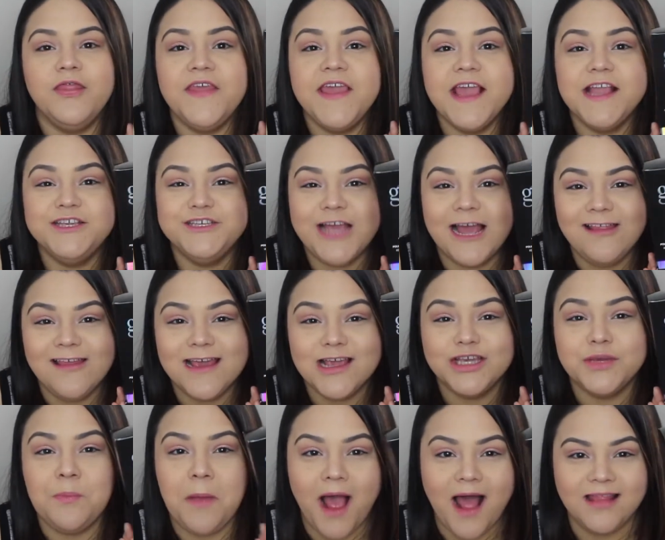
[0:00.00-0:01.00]
the
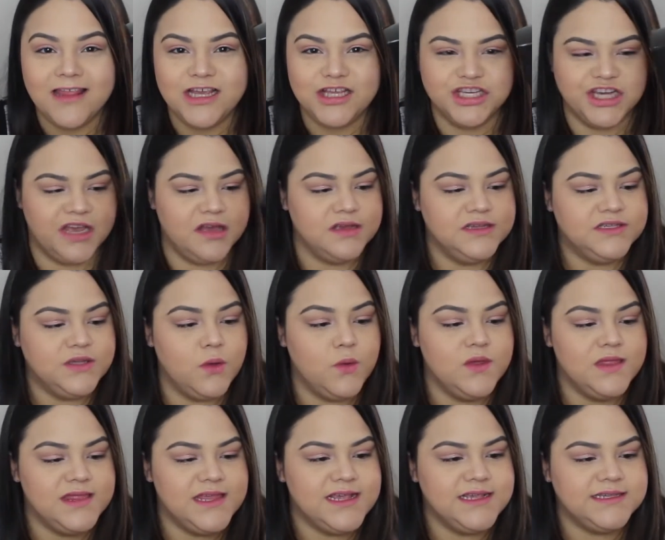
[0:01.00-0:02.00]
gelish poly gel.
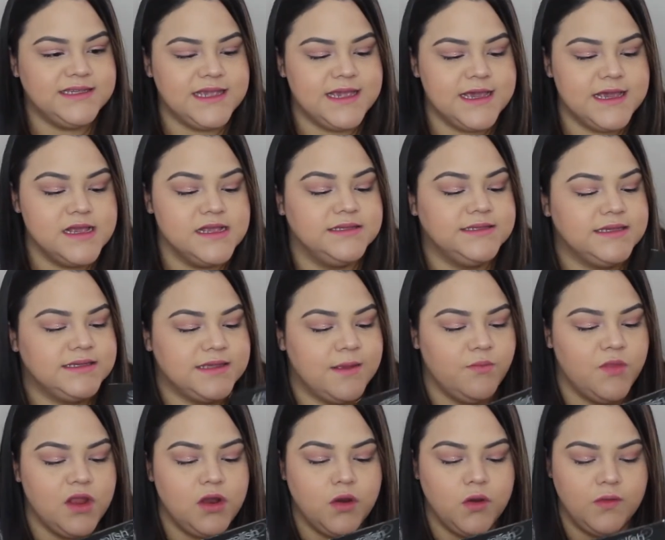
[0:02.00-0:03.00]
So this is
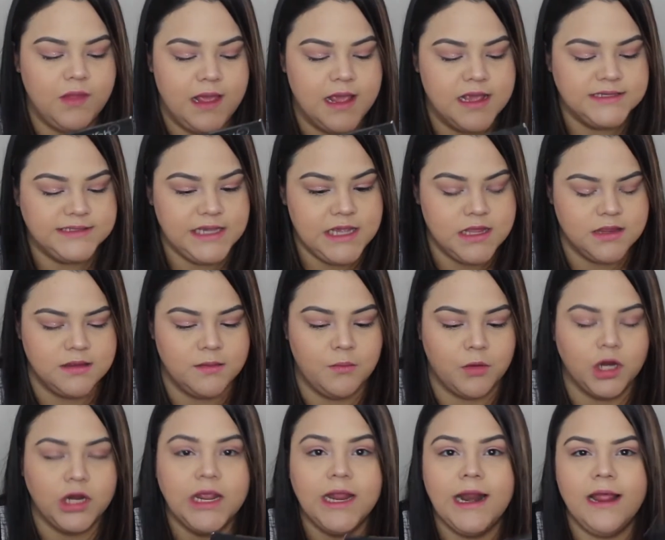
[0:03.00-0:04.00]
something new that has hit the
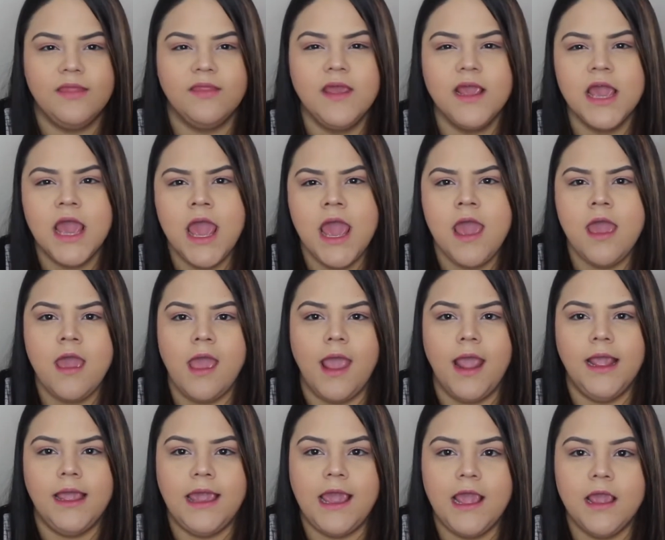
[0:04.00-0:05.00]
market. I think
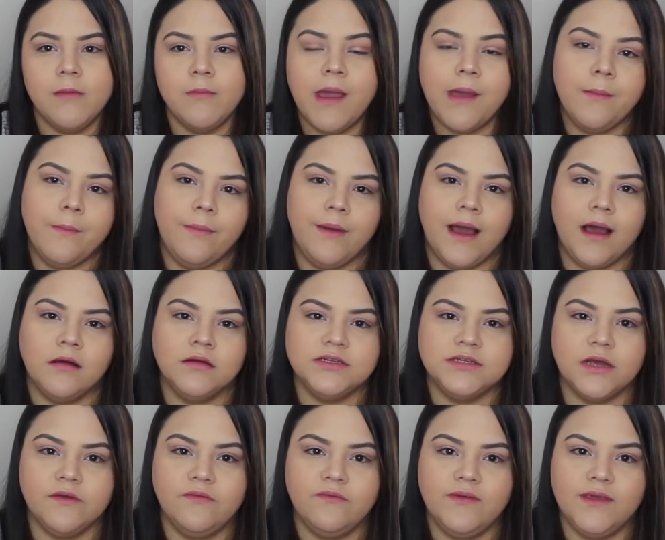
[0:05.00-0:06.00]
it came
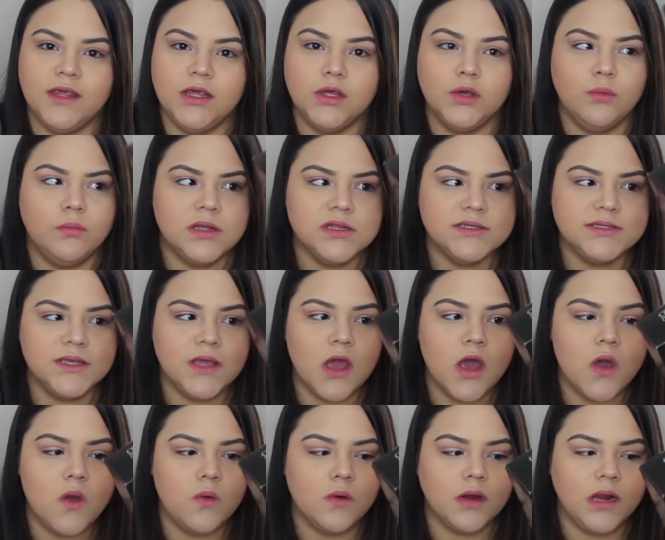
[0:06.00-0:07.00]
about a few months
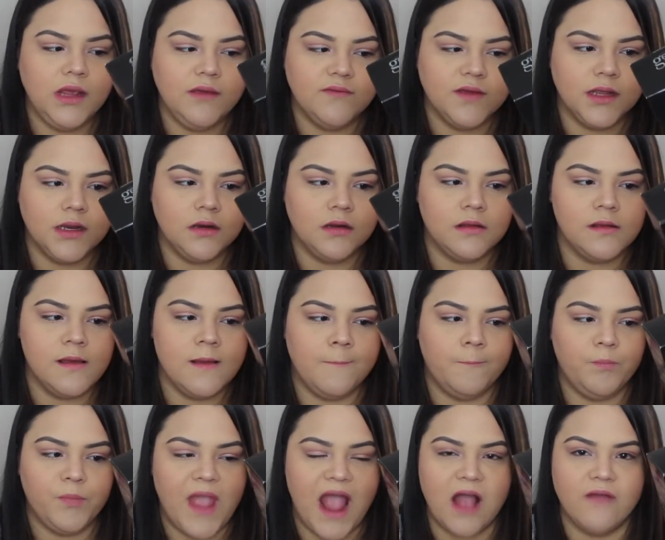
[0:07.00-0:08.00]
ago, or even
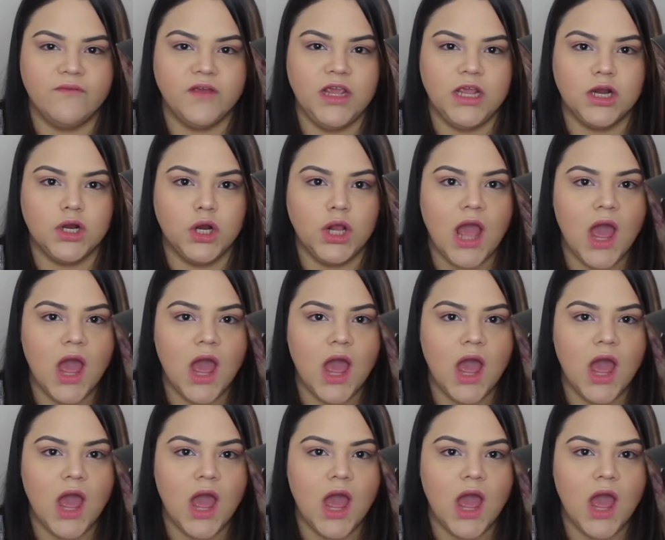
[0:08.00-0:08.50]
half a year